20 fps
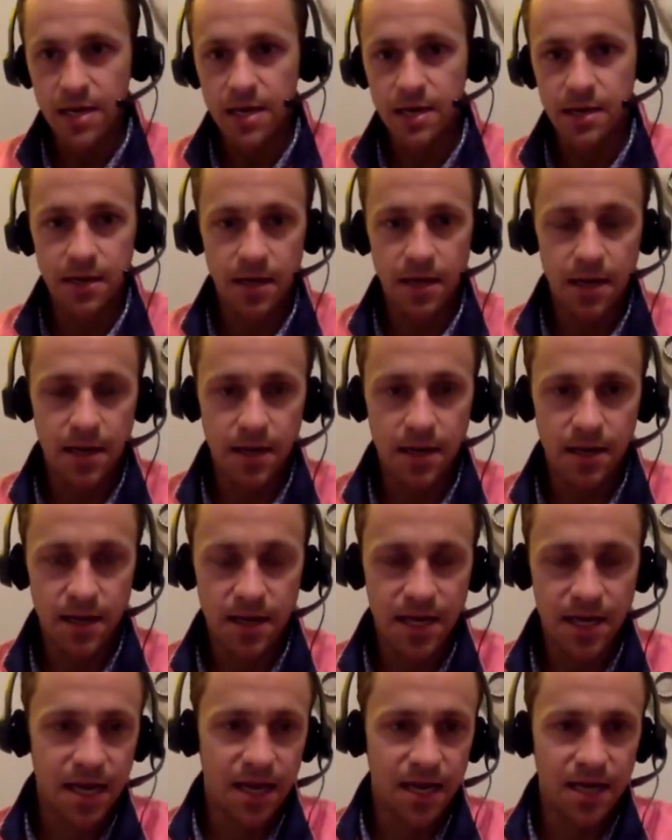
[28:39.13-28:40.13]
And, and, and
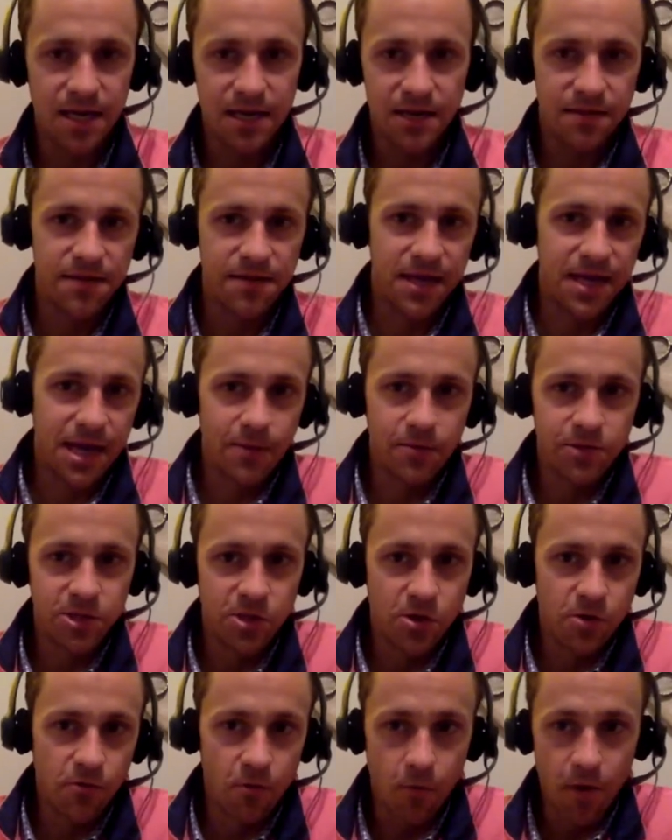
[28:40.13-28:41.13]
again, I didn't think I was
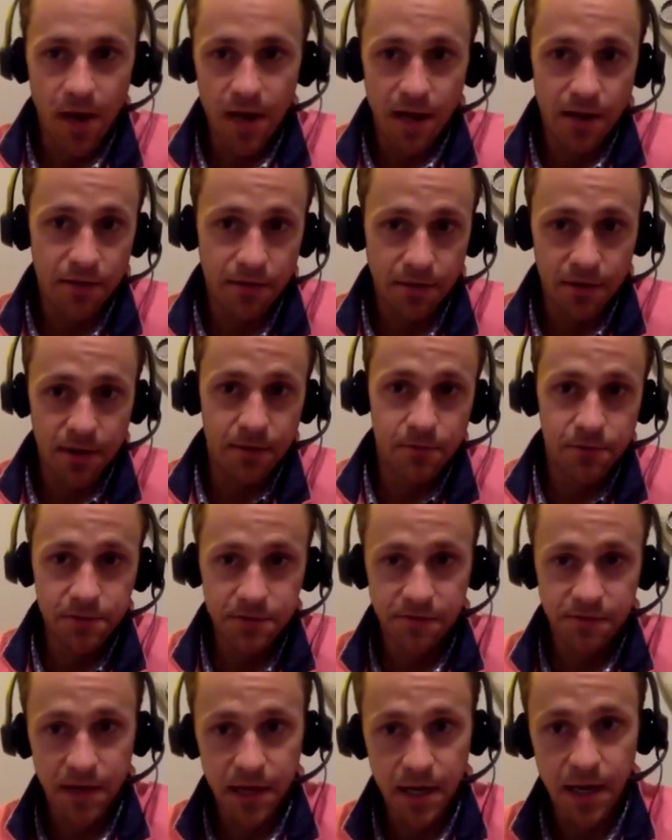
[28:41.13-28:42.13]
overweight. I thought I was
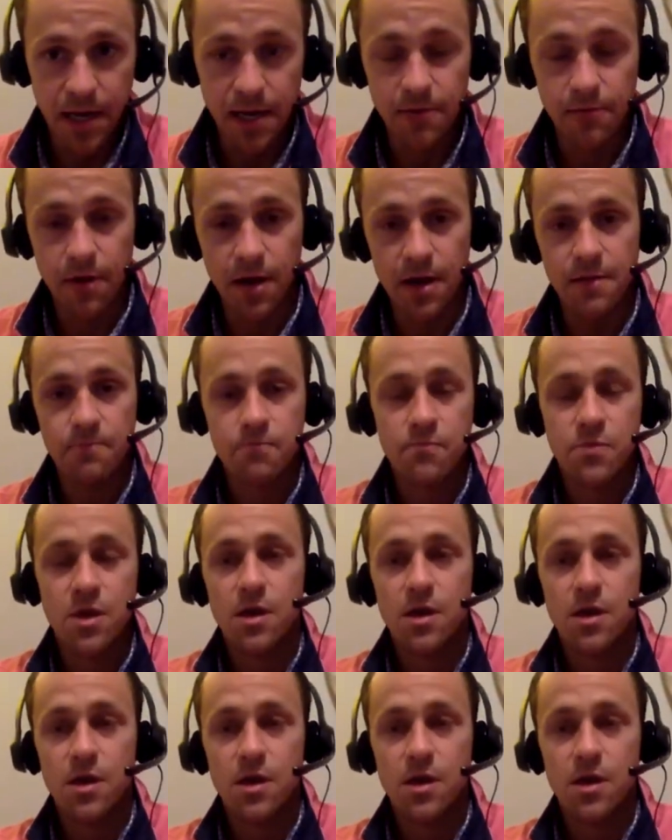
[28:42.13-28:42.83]
fine. Right.